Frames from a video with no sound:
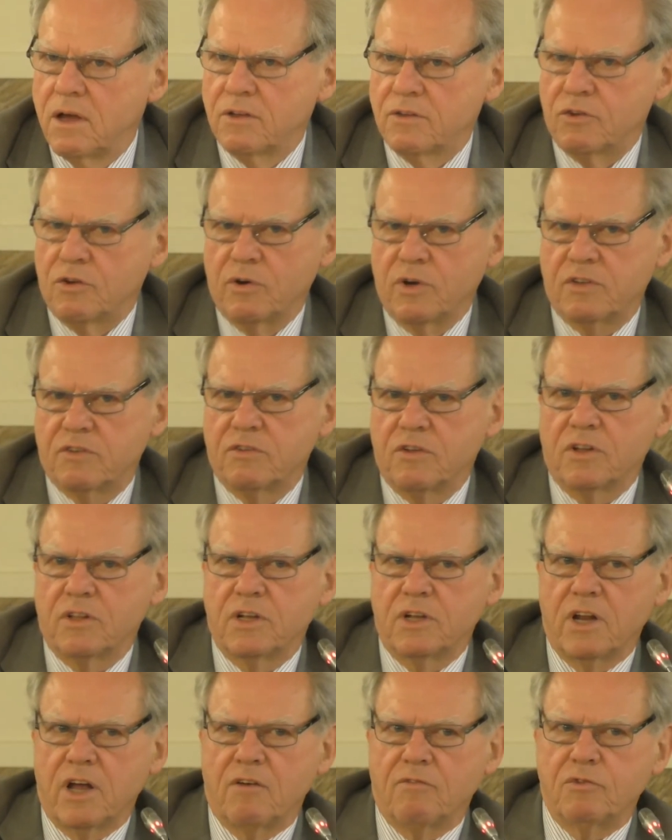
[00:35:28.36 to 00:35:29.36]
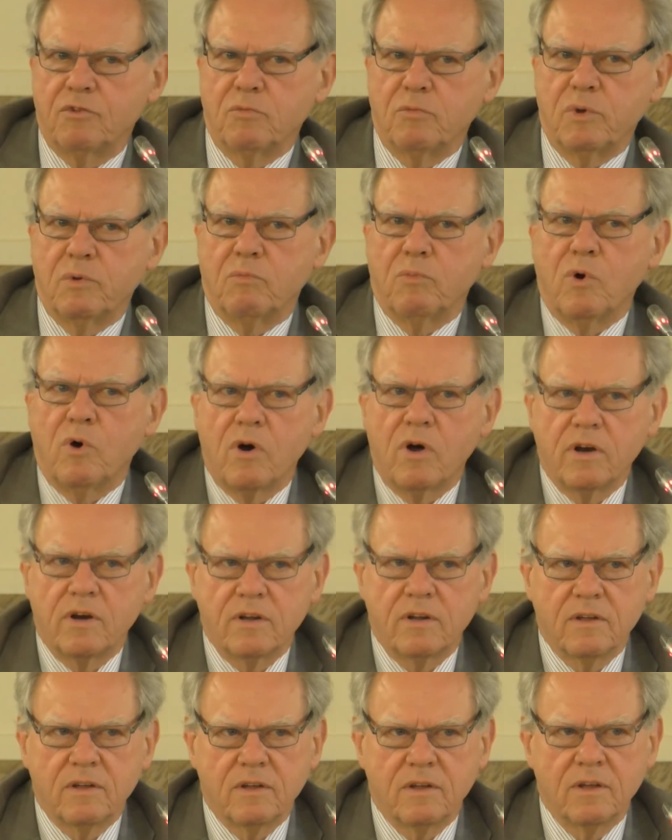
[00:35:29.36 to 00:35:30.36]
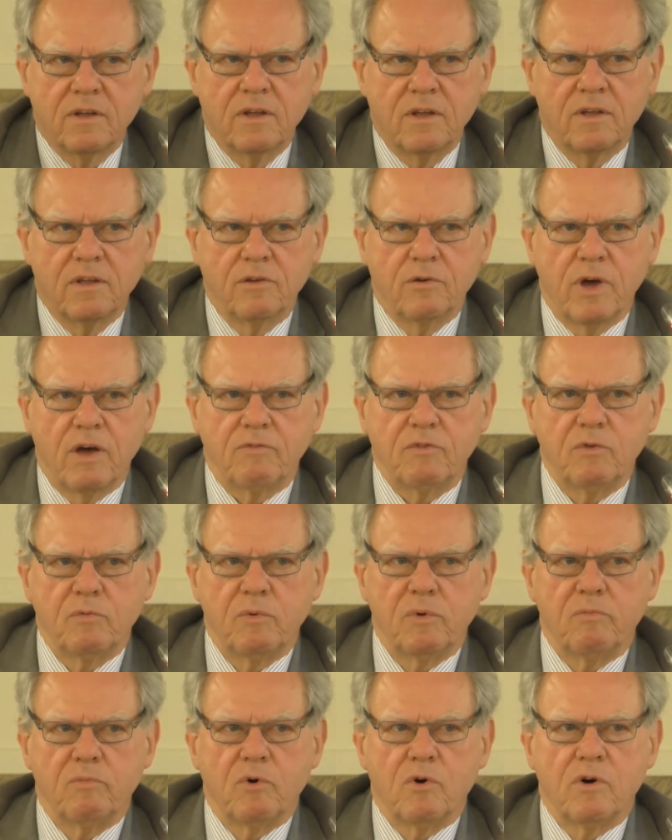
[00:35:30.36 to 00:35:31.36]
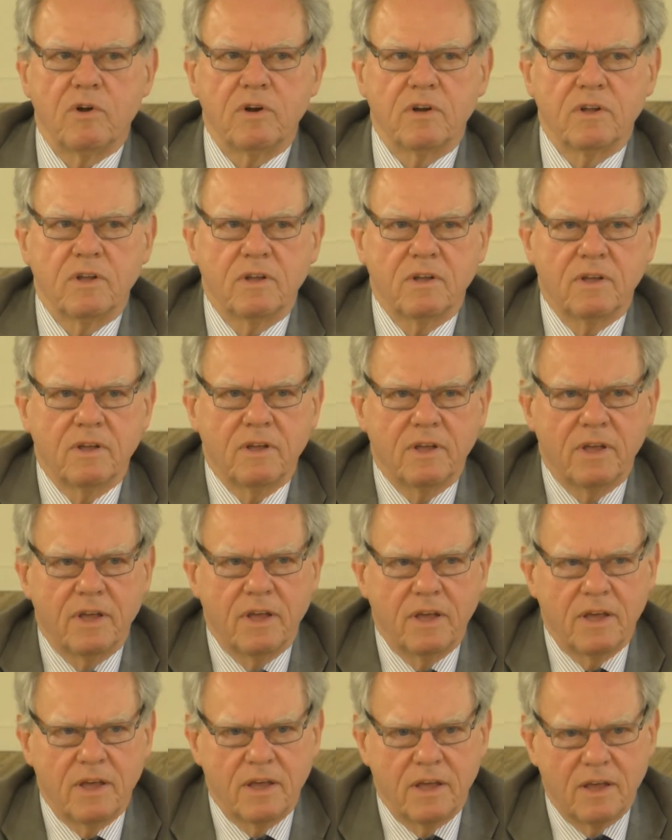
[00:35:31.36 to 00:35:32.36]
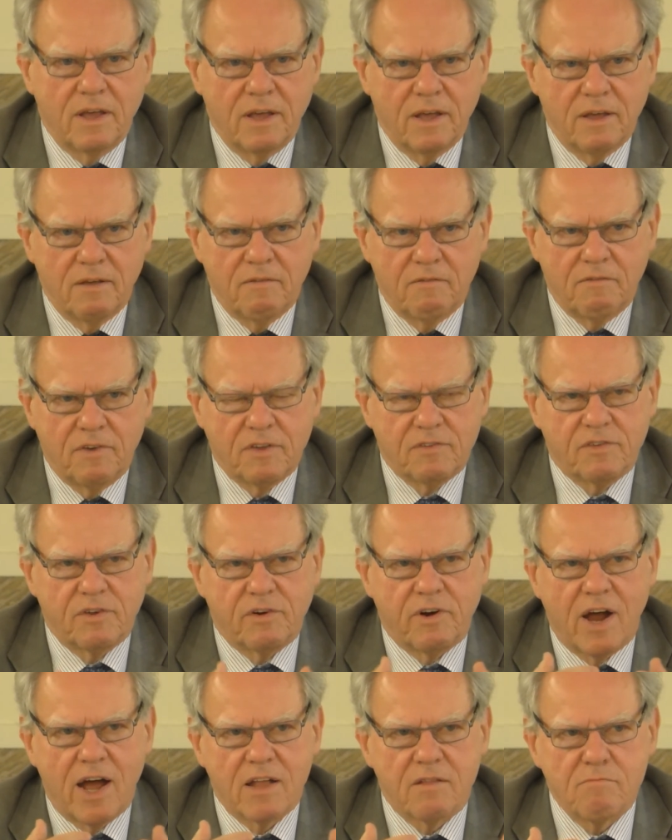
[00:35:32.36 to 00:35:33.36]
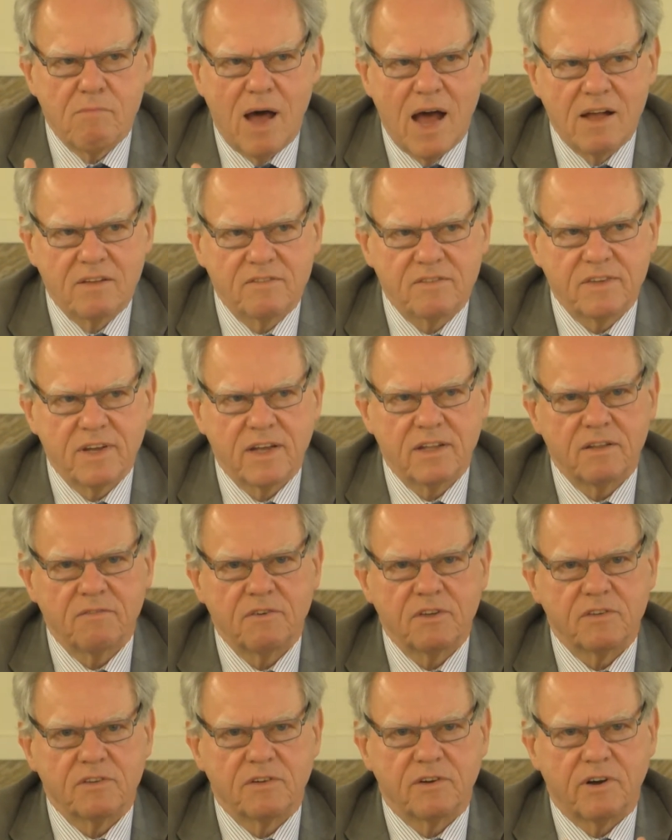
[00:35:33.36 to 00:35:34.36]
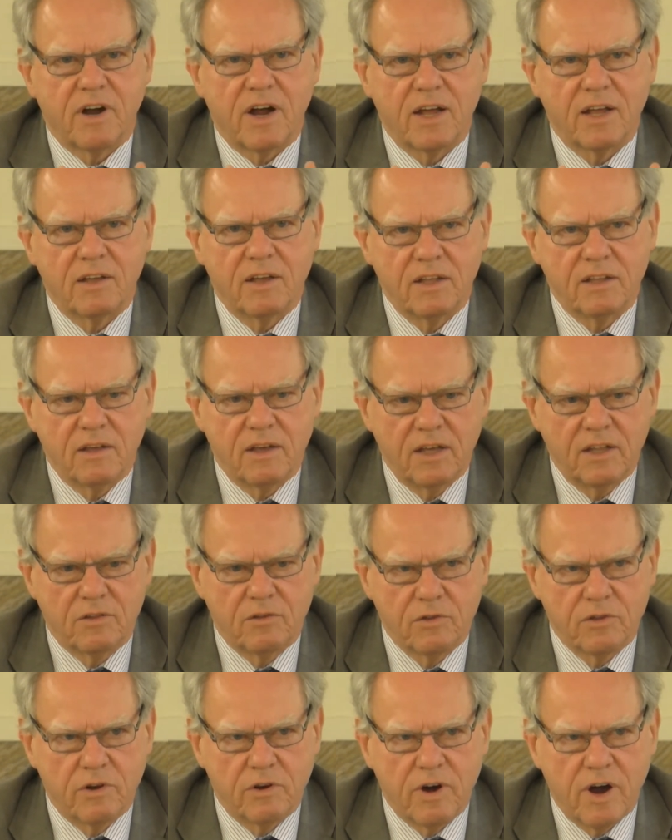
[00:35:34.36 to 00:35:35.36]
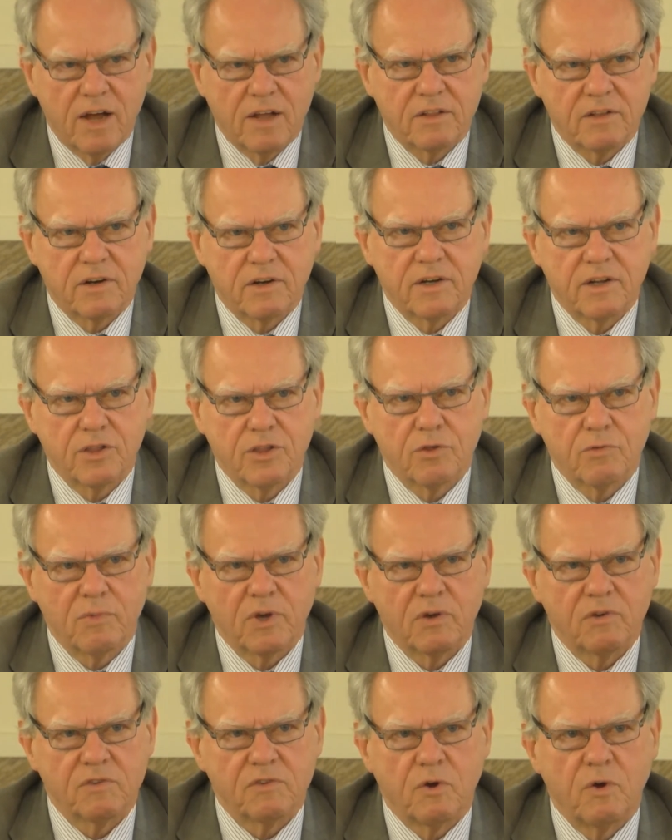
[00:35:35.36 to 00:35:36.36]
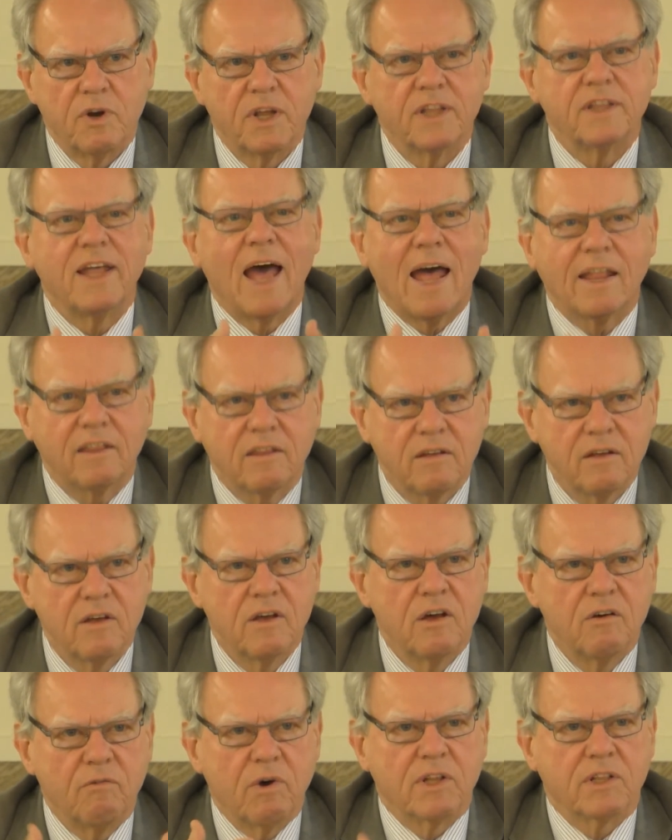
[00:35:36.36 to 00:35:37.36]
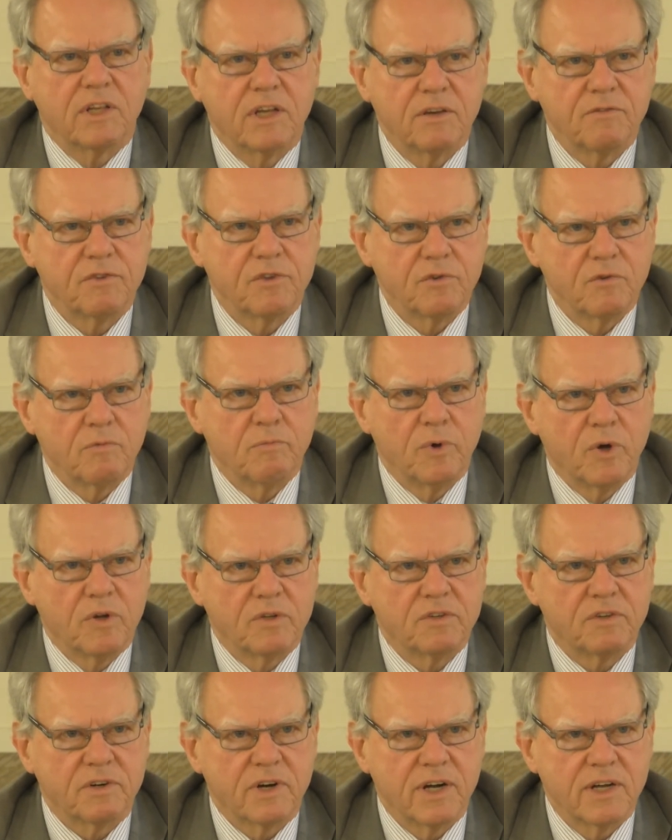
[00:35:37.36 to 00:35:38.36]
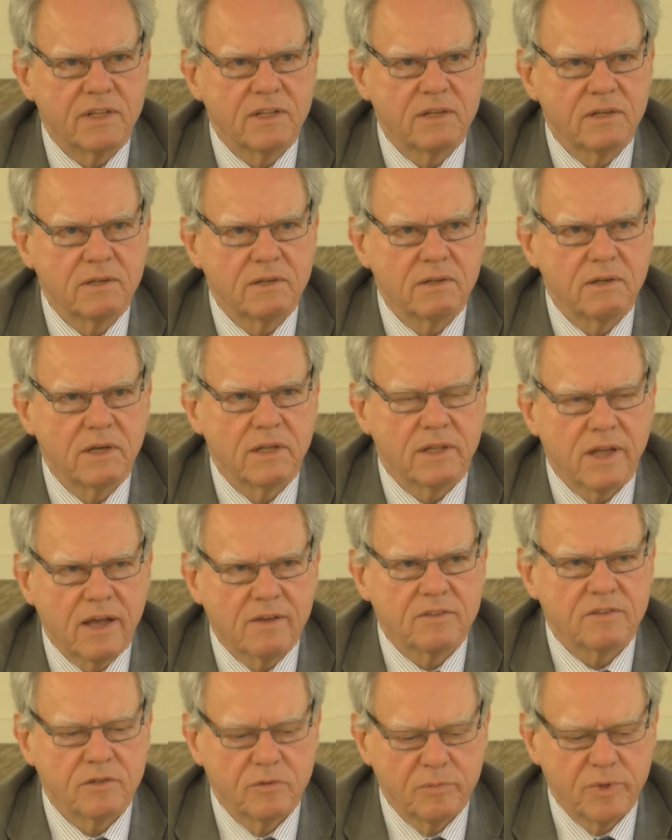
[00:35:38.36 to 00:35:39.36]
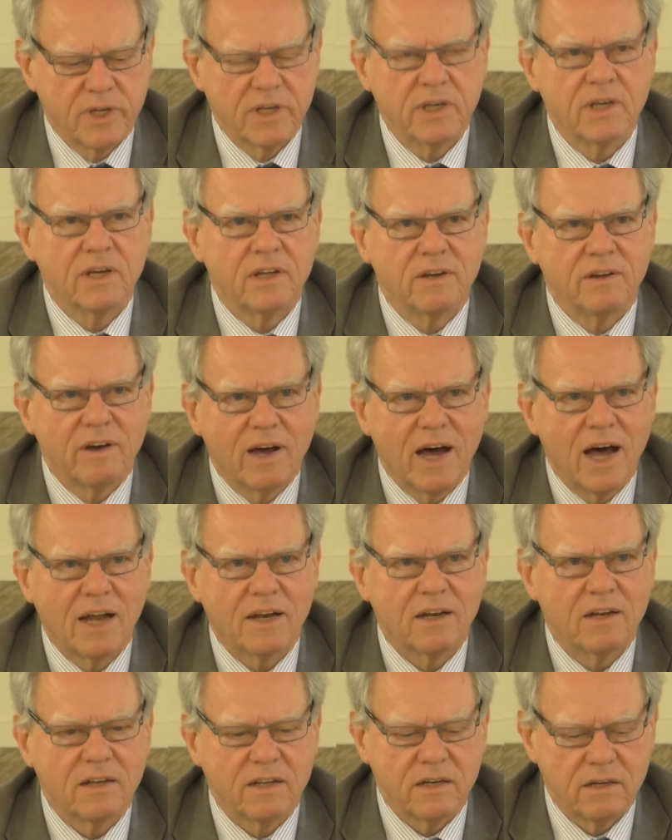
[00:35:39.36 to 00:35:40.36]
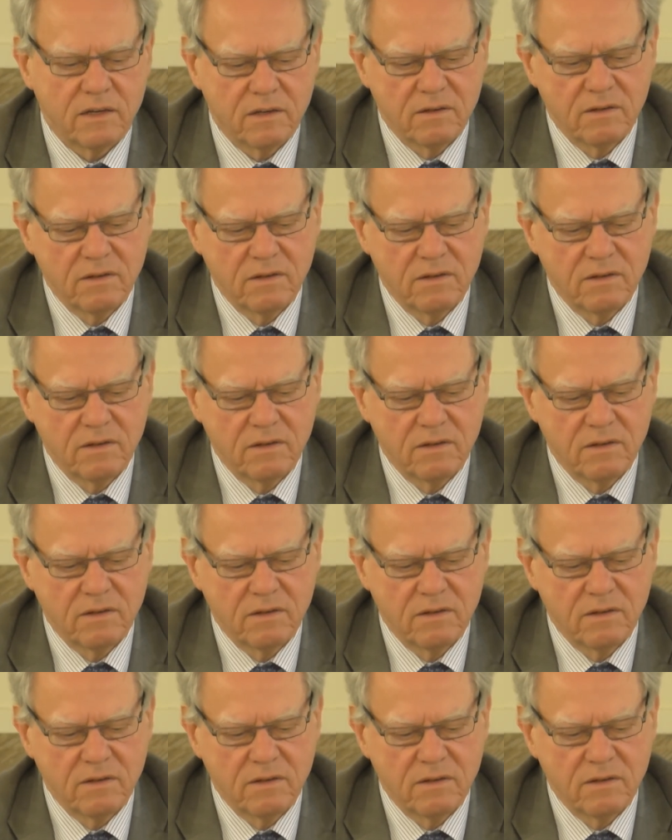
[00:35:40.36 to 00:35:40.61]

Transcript: So it's not enough to be born, you have to be born with the right mindset, with the right, into the right tradition, because only that what gives you birthright. It has to be the heartland.